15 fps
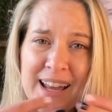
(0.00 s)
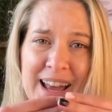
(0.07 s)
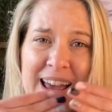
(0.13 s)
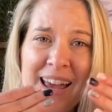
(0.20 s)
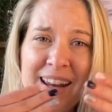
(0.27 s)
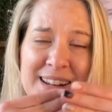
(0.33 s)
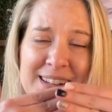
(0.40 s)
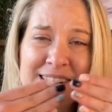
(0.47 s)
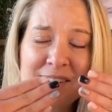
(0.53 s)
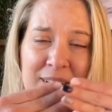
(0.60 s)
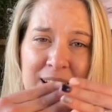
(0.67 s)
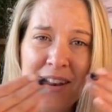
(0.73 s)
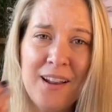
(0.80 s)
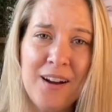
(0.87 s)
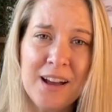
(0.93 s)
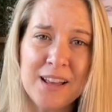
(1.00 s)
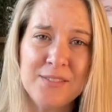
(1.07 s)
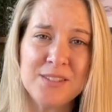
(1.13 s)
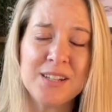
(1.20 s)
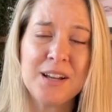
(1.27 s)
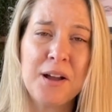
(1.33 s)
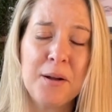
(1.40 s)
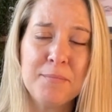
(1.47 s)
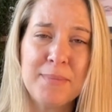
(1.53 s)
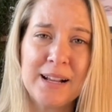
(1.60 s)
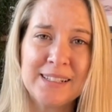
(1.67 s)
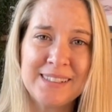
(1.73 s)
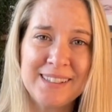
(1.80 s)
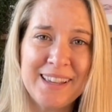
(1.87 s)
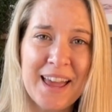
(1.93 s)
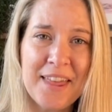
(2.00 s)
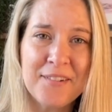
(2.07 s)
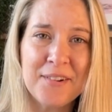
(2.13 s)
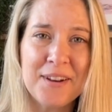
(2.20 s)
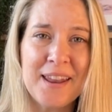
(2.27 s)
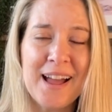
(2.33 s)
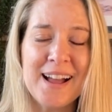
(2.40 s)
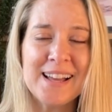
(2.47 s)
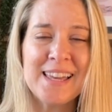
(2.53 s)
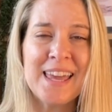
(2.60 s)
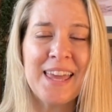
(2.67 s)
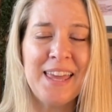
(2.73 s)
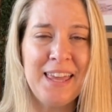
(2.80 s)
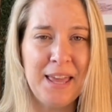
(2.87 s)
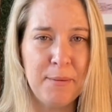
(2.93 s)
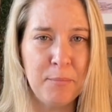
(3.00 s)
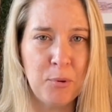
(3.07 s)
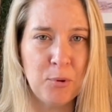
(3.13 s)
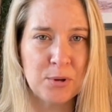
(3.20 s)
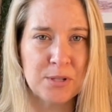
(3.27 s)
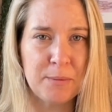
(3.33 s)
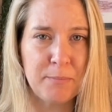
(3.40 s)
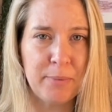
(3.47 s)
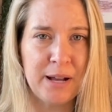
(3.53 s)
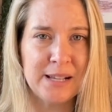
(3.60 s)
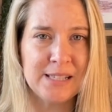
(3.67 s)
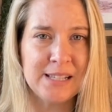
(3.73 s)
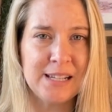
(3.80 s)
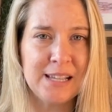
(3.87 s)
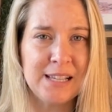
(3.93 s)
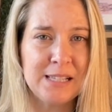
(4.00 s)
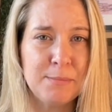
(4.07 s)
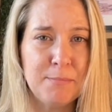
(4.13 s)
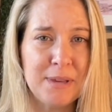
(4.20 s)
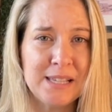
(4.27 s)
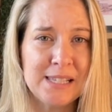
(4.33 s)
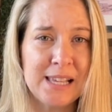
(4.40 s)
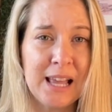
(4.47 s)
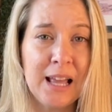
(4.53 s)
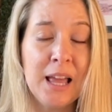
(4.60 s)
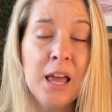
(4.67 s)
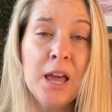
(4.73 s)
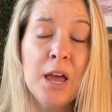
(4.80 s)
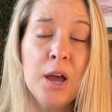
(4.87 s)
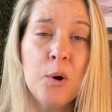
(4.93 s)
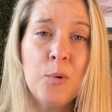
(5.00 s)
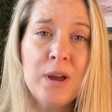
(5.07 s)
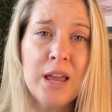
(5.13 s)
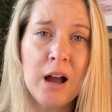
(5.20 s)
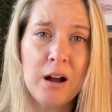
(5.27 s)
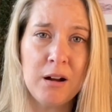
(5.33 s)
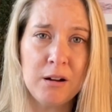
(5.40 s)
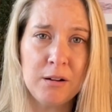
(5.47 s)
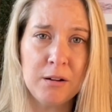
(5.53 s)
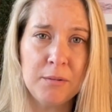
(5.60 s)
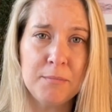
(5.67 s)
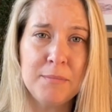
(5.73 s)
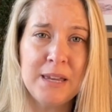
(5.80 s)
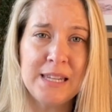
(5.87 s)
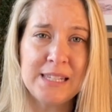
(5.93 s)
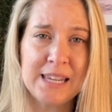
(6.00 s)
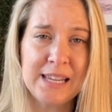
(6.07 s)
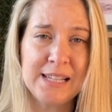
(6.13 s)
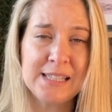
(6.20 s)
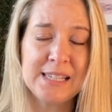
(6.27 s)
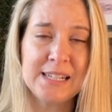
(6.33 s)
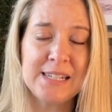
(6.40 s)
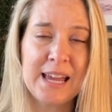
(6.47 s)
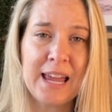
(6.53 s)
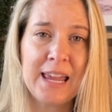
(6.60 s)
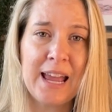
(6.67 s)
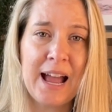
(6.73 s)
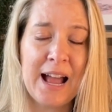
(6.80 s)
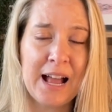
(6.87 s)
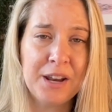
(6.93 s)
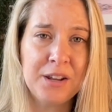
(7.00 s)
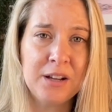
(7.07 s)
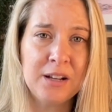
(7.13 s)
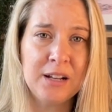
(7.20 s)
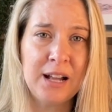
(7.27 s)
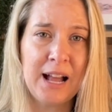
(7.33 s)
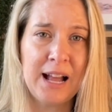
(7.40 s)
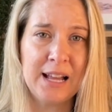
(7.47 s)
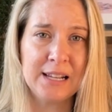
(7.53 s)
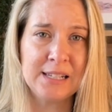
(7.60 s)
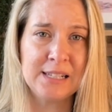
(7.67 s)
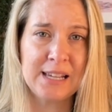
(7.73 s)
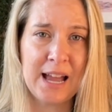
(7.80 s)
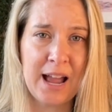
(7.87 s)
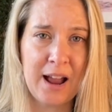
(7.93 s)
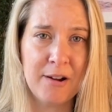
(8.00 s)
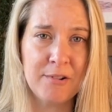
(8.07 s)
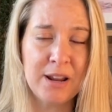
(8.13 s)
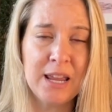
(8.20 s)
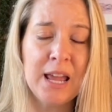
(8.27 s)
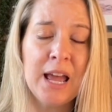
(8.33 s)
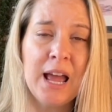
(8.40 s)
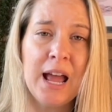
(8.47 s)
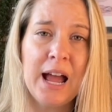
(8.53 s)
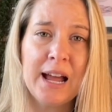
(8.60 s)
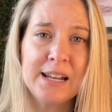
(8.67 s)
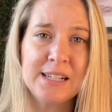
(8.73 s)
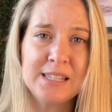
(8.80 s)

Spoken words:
ends of our lives to come back together and that key important person is missing. We are meeting today Hannah and Harry, and